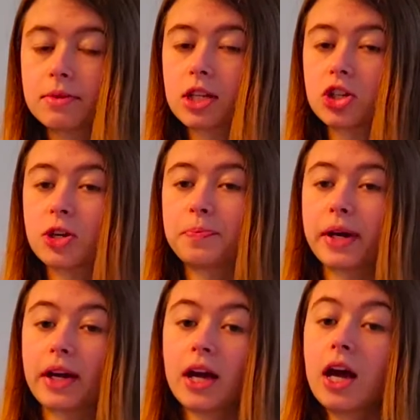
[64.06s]
the
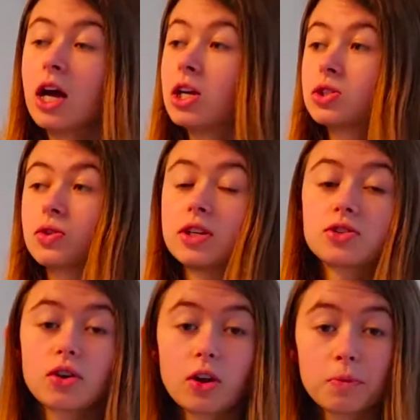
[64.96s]
shipping. So these
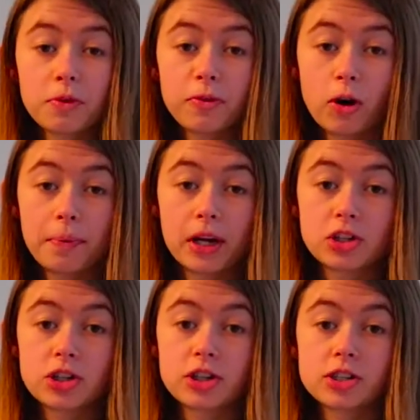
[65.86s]
are all the before
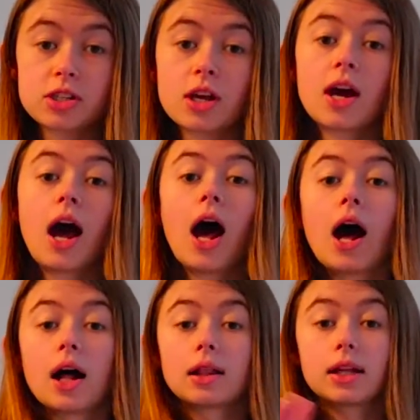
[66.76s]
pictures.
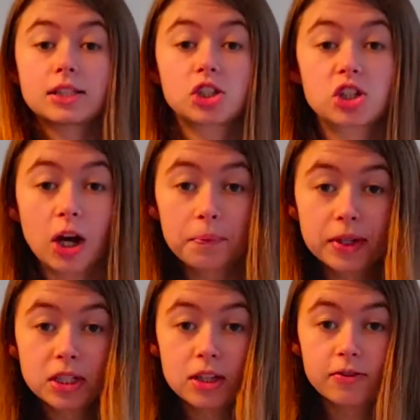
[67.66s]
Let's jump
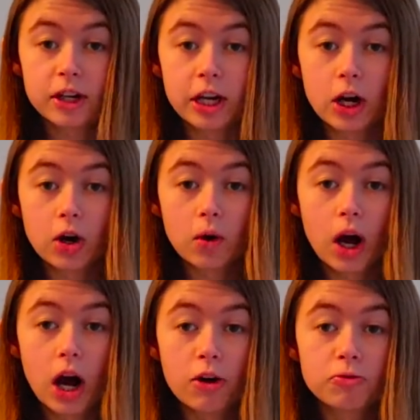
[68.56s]
into the video
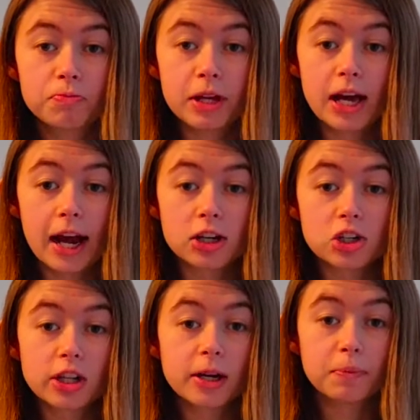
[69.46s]
of me
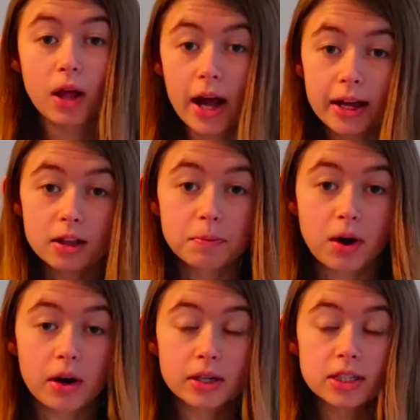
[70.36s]
actually applying the
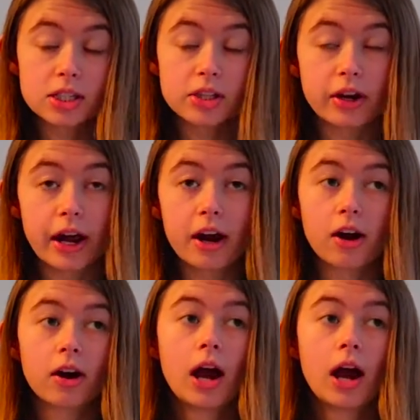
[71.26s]
product into their hair.